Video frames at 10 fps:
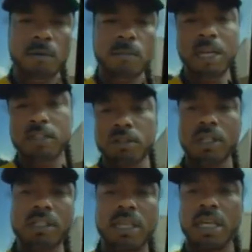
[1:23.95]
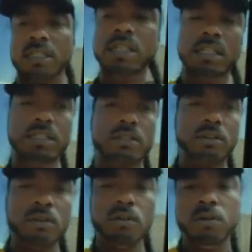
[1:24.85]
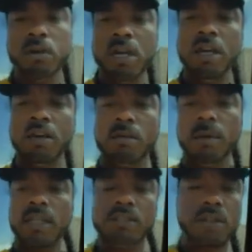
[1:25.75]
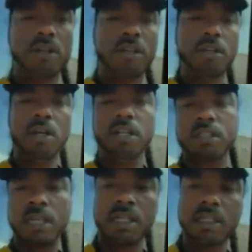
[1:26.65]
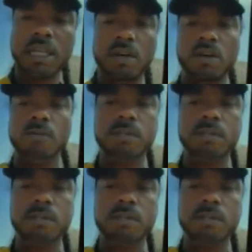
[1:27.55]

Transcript: mean, we make sure these kids get to school, we make sure, you know, these kids get home